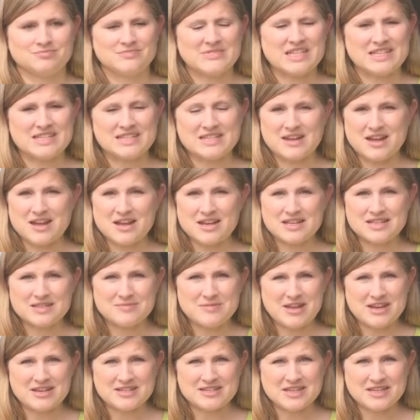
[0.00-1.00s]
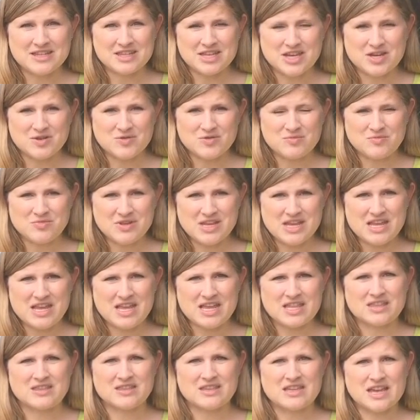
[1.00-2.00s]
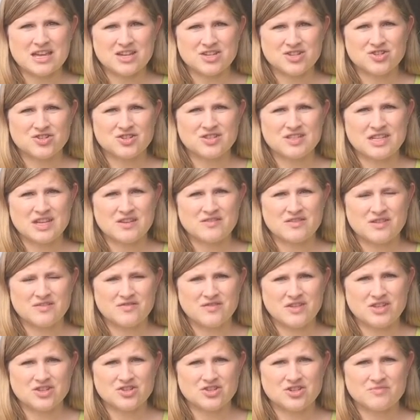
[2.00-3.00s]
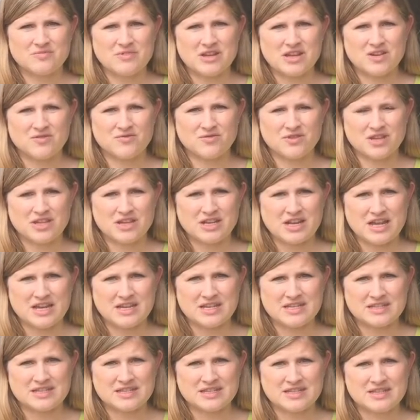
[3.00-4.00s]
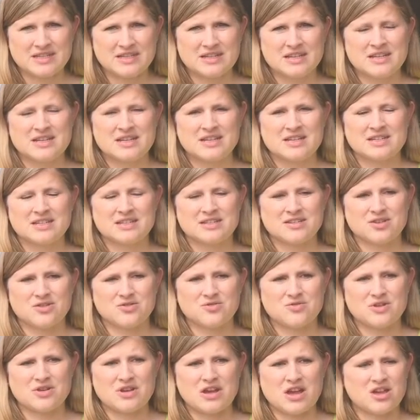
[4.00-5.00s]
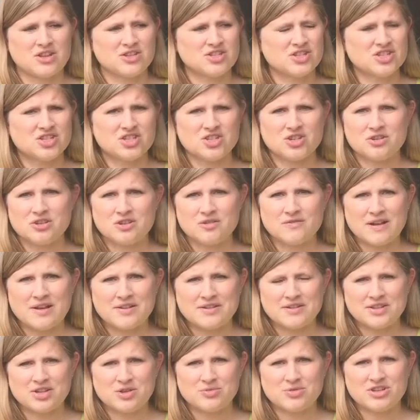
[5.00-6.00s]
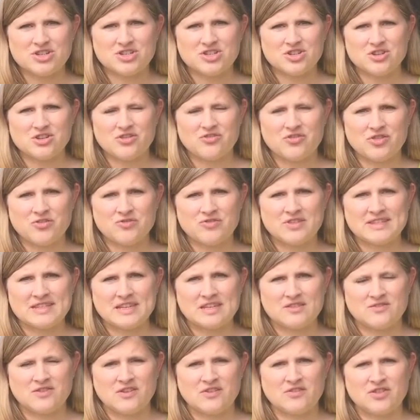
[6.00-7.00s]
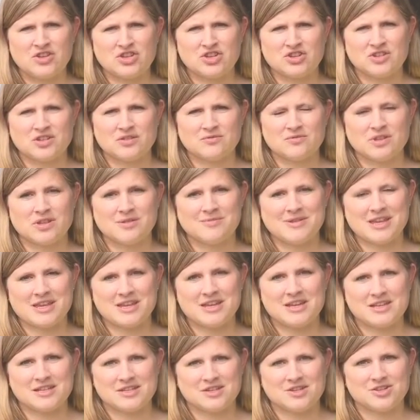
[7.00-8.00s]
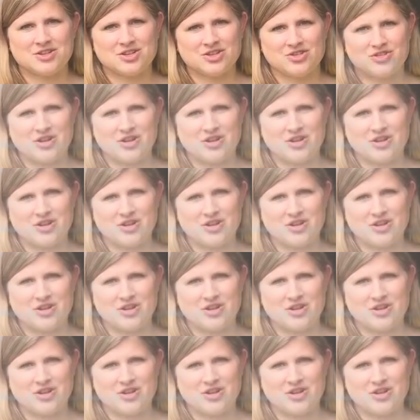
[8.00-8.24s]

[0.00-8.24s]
it's not as bad as I thought it would be, and the extra safety features make it really nice. So I'll just show you around a little bit and show you a few of the safety features that really make it easier to